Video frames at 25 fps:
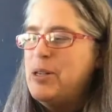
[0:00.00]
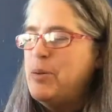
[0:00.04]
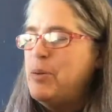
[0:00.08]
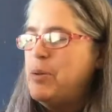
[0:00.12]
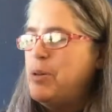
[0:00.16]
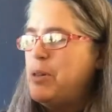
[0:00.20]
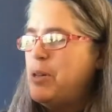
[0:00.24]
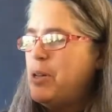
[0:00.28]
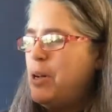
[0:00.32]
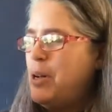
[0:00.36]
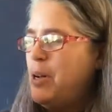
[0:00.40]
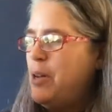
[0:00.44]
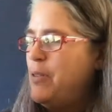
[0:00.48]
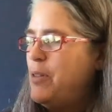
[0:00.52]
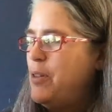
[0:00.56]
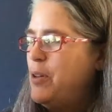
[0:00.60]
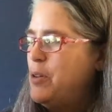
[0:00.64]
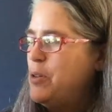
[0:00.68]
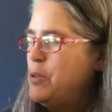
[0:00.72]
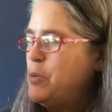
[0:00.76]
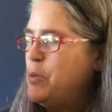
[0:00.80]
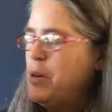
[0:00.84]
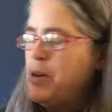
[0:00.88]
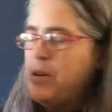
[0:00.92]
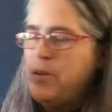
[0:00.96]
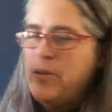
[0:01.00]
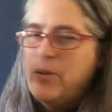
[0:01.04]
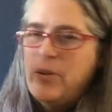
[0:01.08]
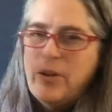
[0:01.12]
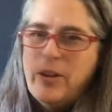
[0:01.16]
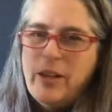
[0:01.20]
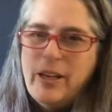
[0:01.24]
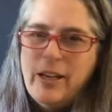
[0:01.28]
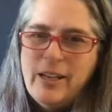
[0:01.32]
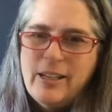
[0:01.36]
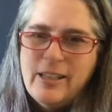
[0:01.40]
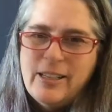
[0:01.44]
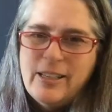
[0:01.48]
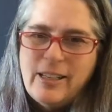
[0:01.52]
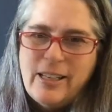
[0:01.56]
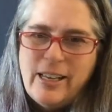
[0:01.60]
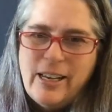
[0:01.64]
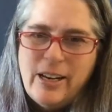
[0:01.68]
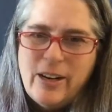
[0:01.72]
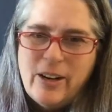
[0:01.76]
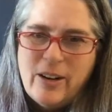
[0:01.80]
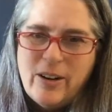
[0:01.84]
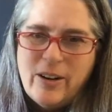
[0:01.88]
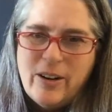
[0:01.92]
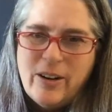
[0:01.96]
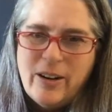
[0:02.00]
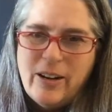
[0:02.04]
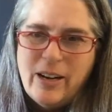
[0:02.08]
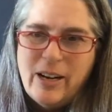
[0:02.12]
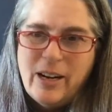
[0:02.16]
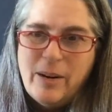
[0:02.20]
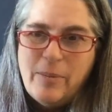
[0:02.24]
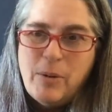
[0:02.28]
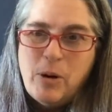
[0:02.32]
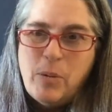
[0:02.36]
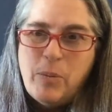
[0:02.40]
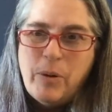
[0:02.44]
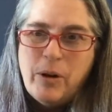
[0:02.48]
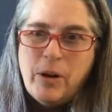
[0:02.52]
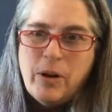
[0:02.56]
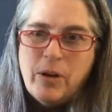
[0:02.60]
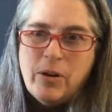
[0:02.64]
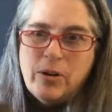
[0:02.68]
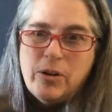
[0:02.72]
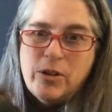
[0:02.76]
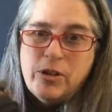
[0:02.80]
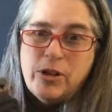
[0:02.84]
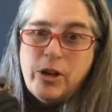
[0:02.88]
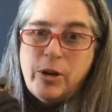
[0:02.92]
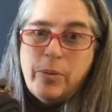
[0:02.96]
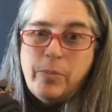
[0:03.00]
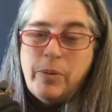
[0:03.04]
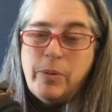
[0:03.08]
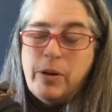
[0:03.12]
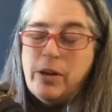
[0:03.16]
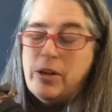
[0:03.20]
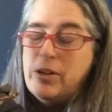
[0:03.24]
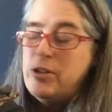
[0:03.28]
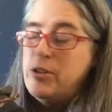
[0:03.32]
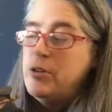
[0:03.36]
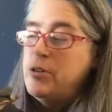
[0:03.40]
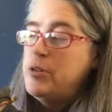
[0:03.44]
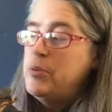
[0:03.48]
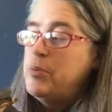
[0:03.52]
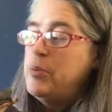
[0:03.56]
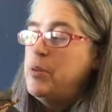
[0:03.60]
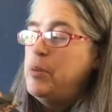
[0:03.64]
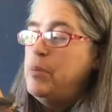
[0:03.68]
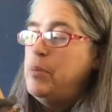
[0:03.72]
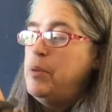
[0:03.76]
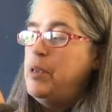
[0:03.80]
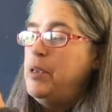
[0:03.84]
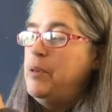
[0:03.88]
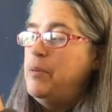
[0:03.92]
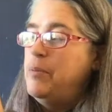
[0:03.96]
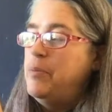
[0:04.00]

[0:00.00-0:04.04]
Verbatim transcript: with all of those wonderful things later. And I'm hoping you'll share pictures with me.